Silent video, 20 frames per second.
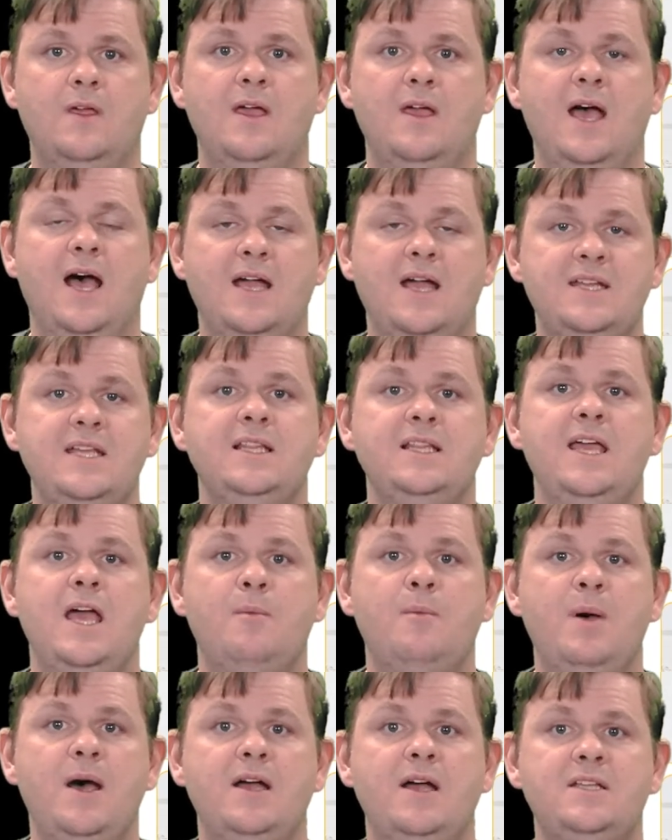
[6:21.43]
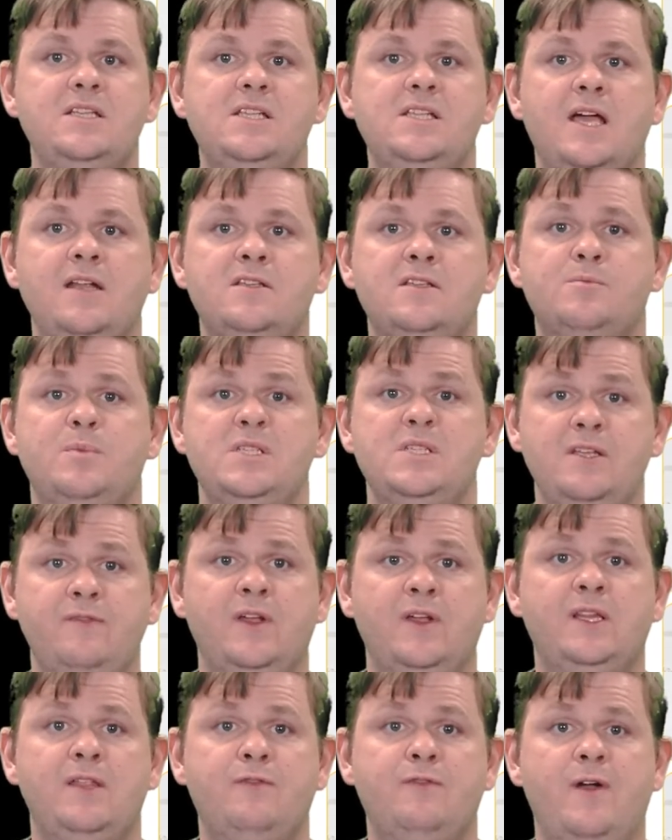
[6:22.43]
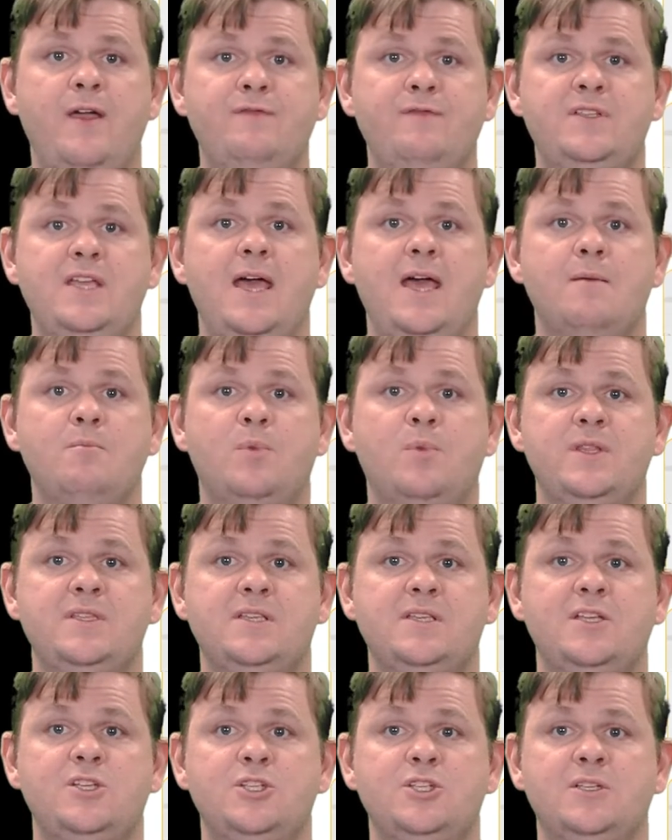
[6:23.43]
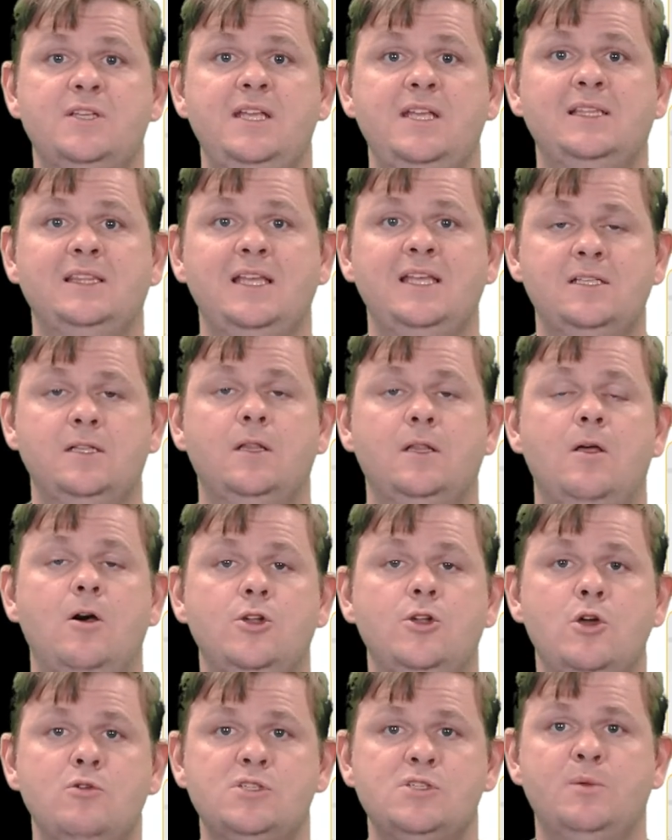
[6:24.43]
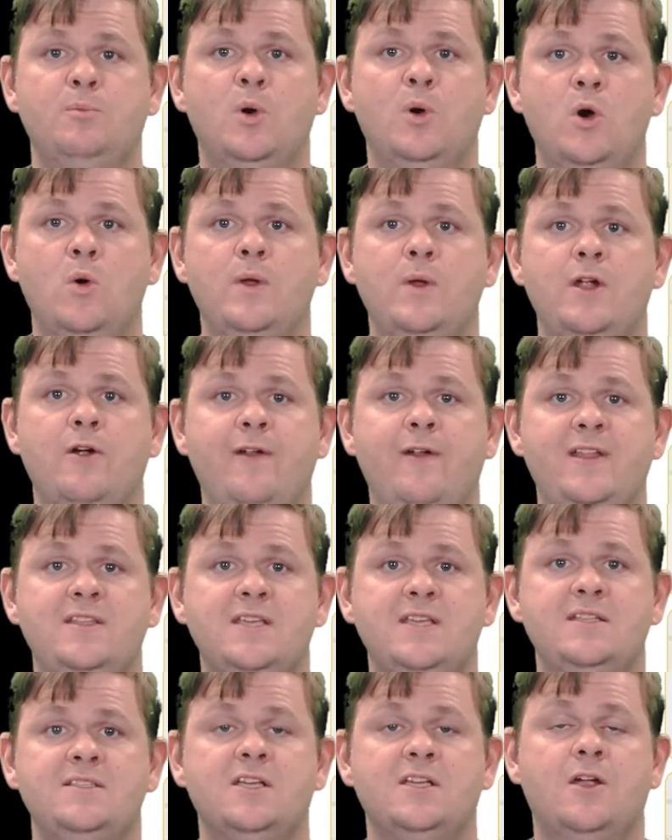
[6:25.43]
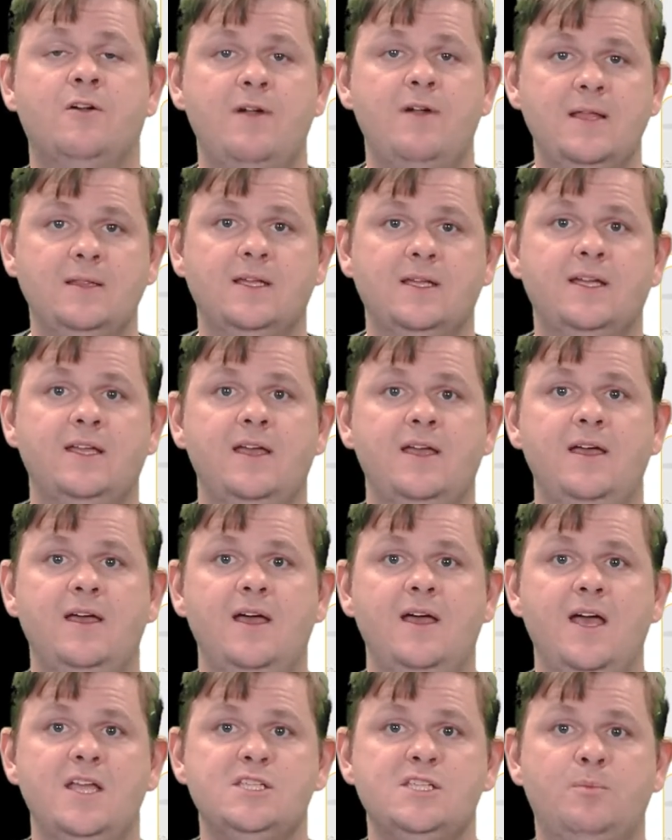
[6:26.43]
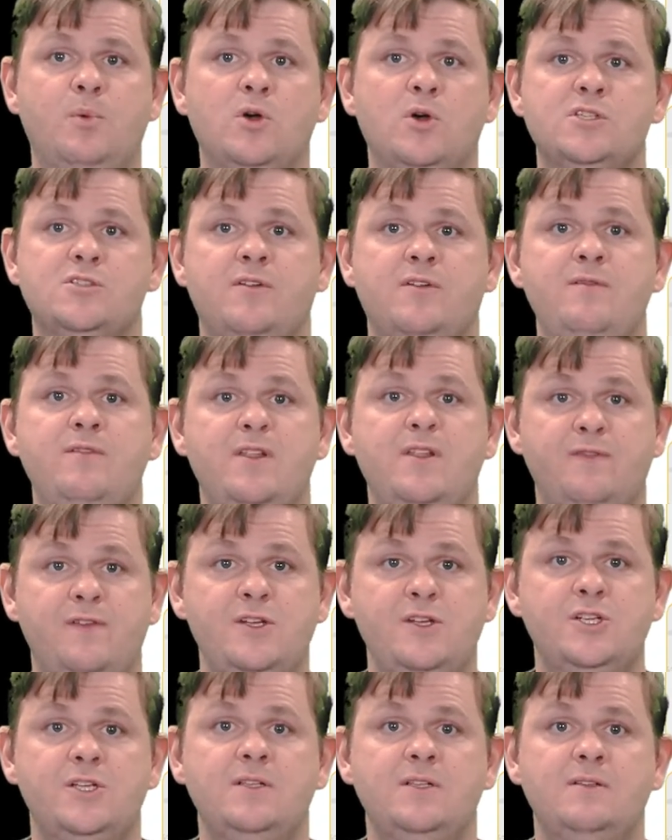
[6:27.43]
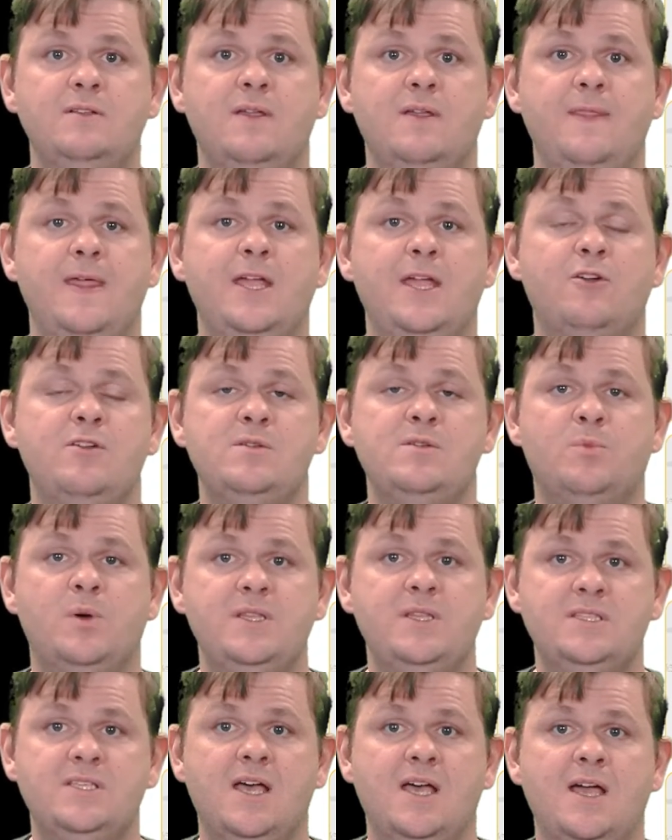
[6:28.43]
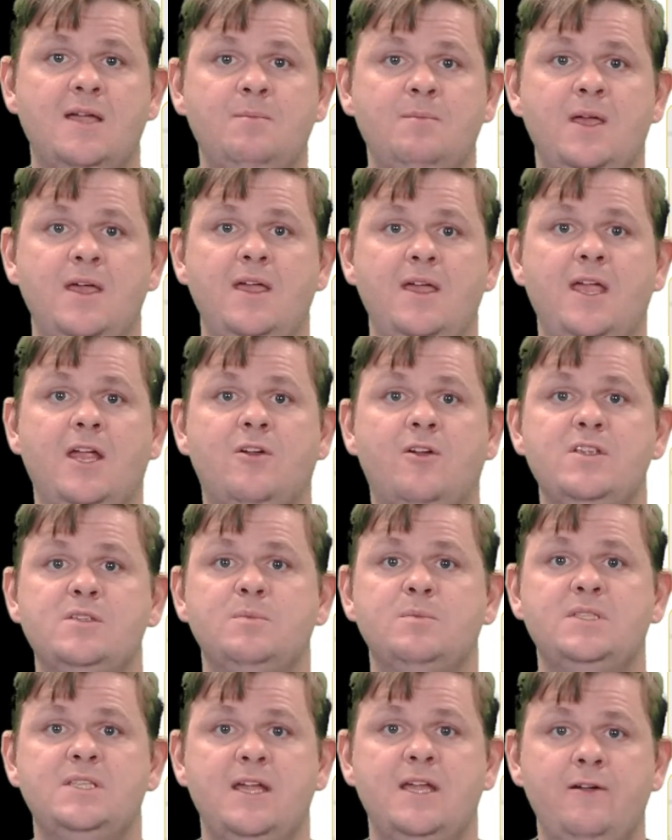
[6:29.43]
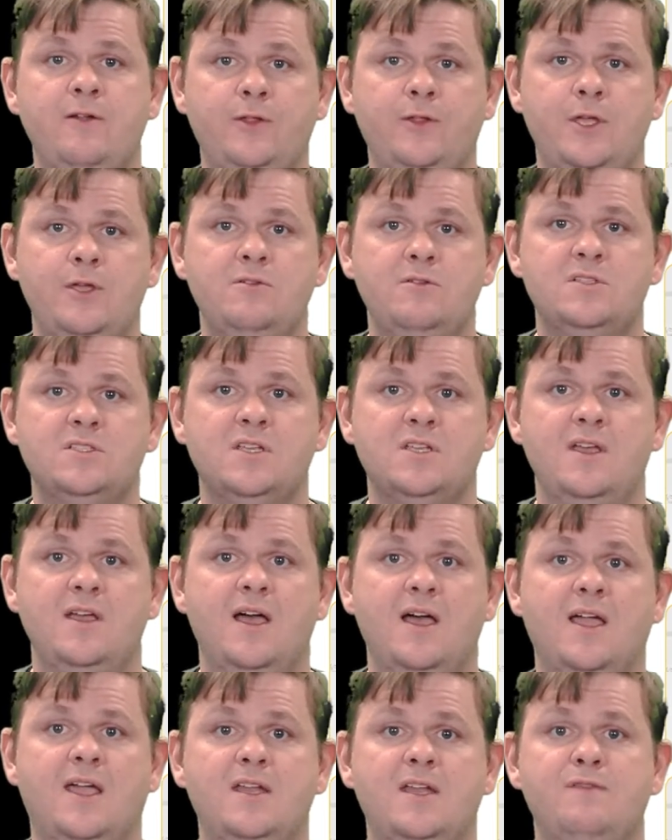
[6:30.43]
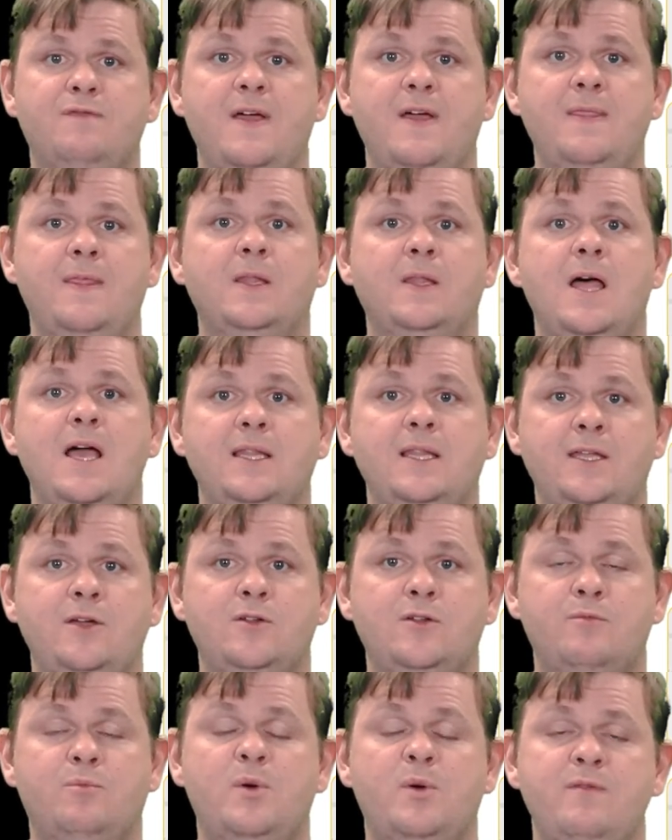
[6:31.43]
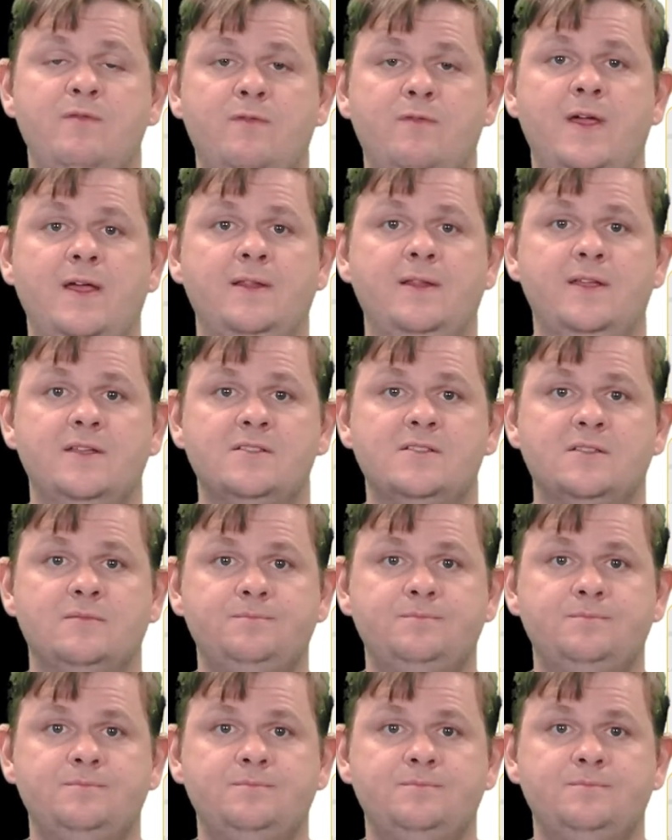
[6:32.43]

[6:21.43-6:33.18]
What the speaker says: Ideally, a part designed specifically for FDM printing should need little or no support when orientated correctly. Supports are inefficient, they increase print time, increase material use, and can affect the likelihood of print failures.